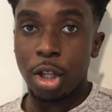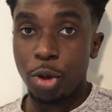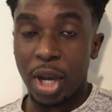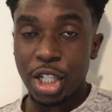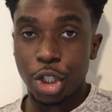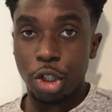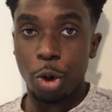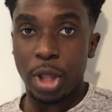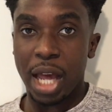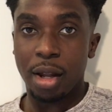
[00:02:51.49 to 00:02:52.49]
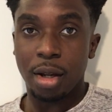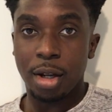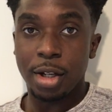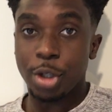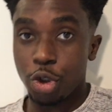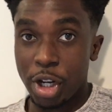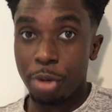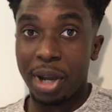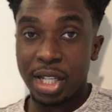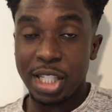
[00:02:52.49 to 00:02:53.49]
You guys should know that. So train your
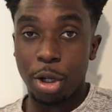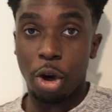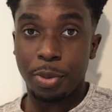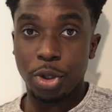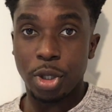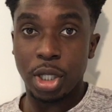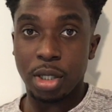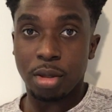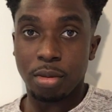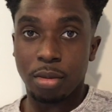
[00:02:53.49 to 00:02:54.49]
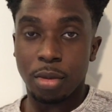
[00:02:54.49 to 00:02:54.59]
mind to see the opportunities.